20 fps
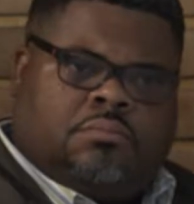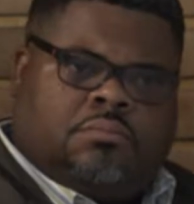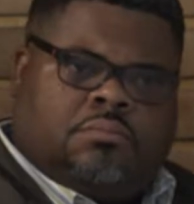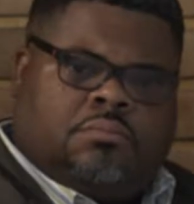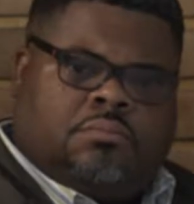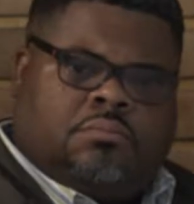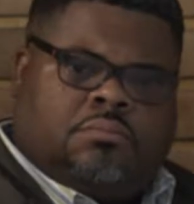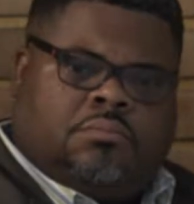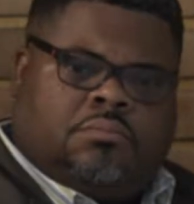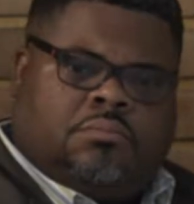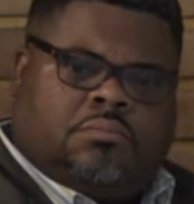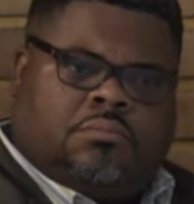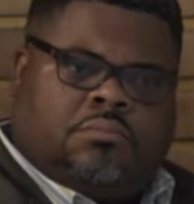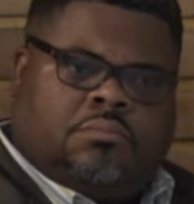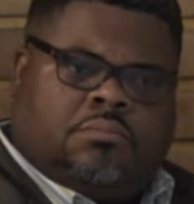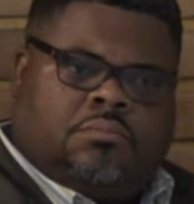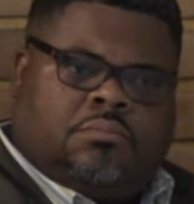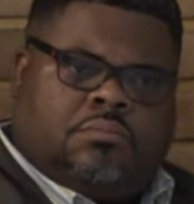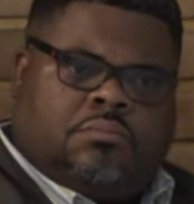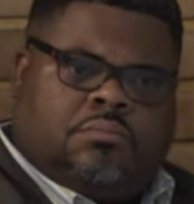
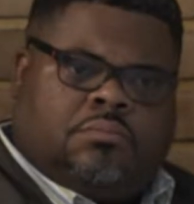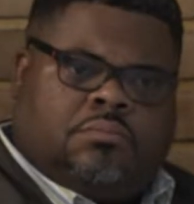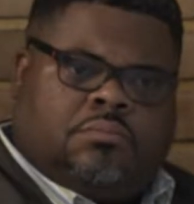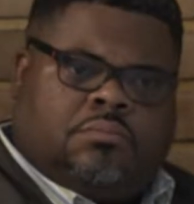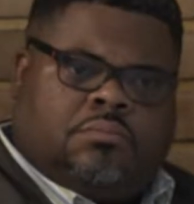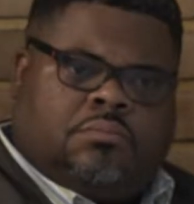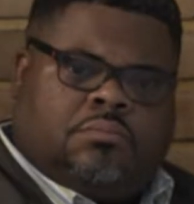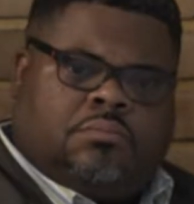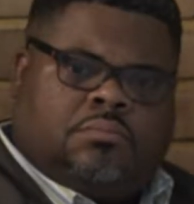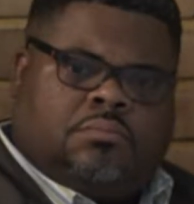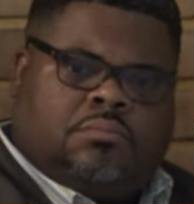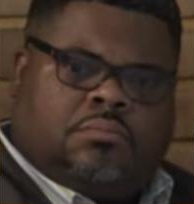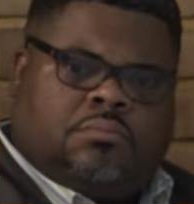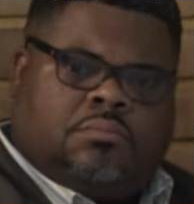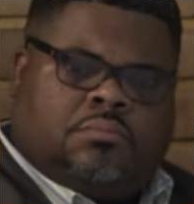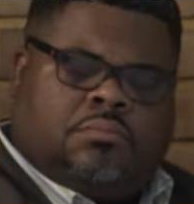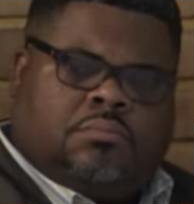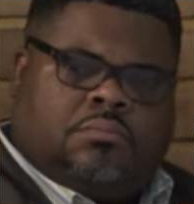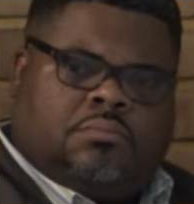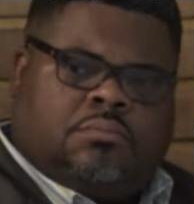
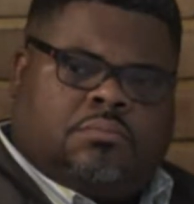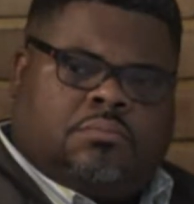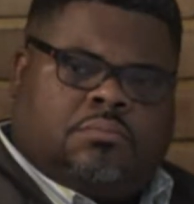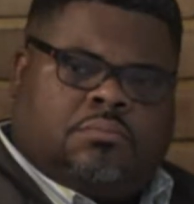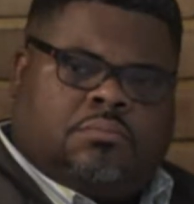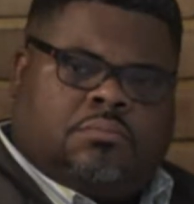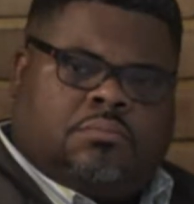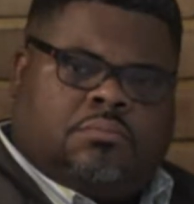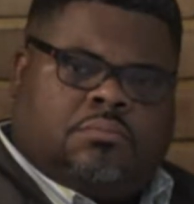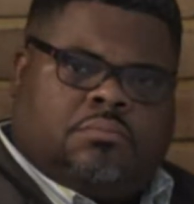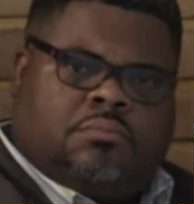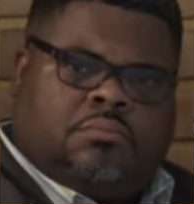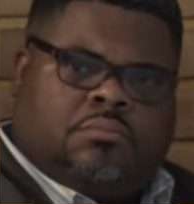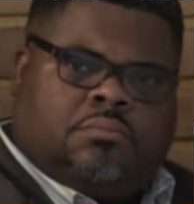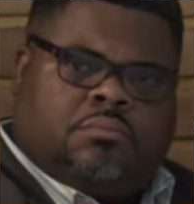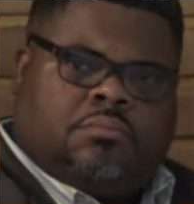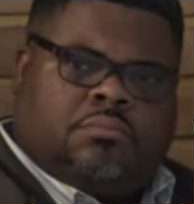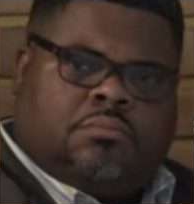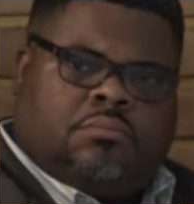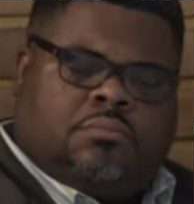
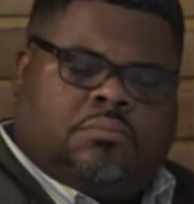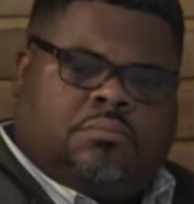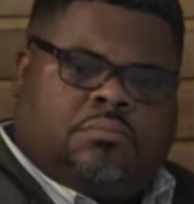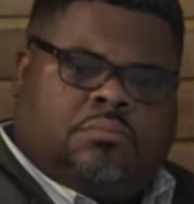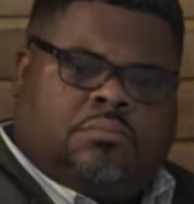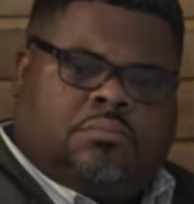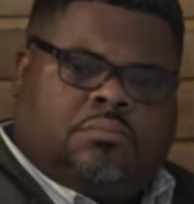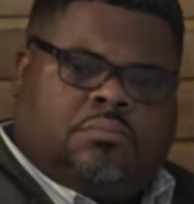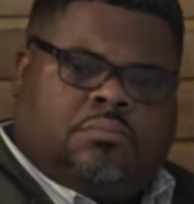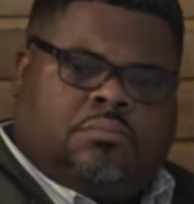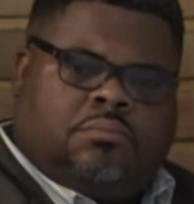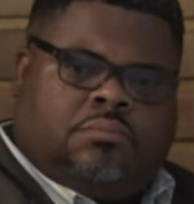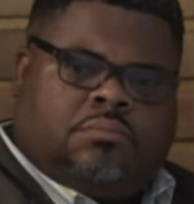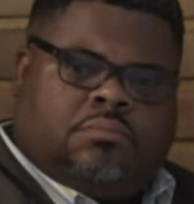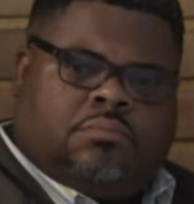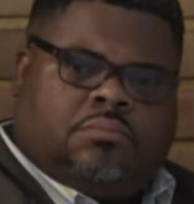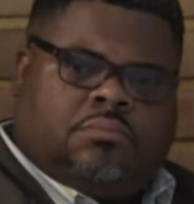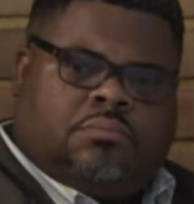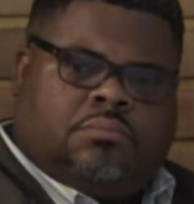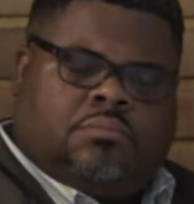
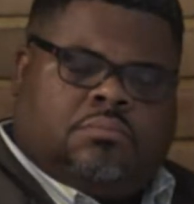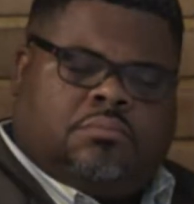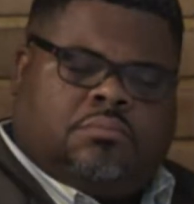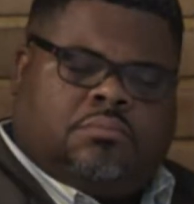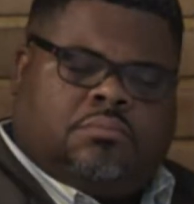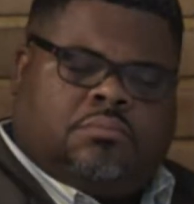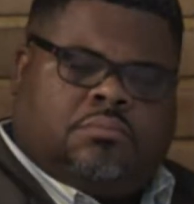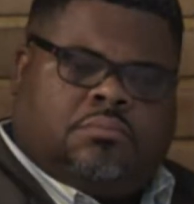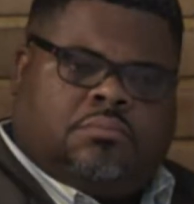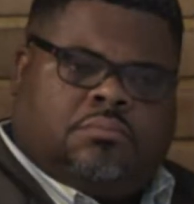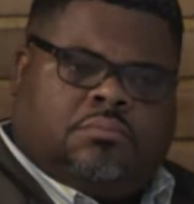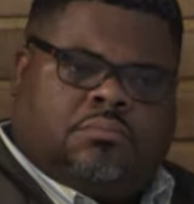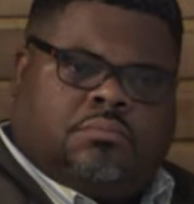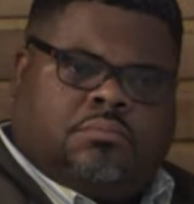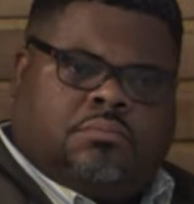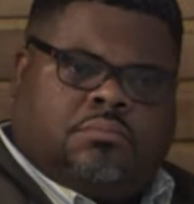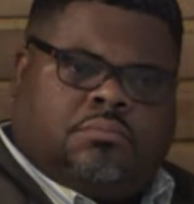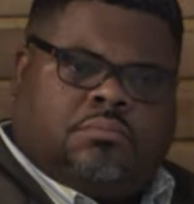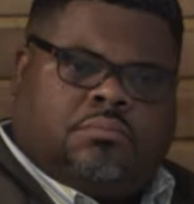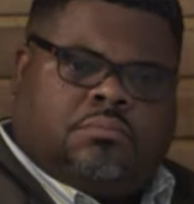
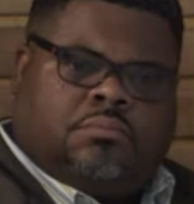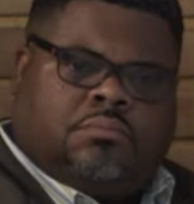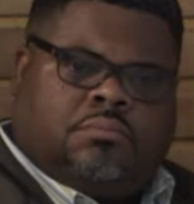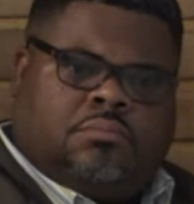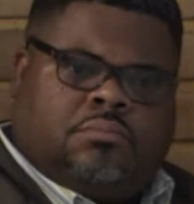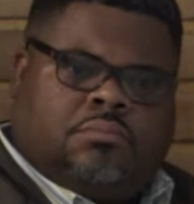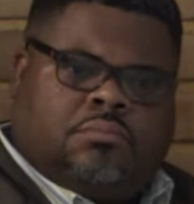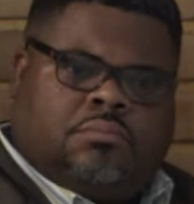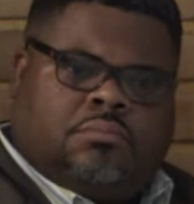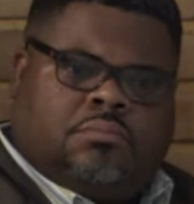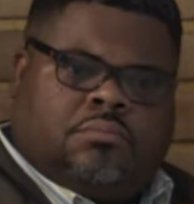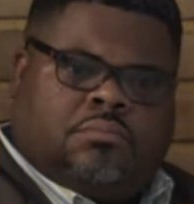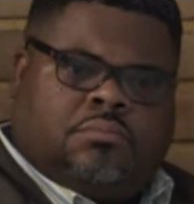This person isn't speaking.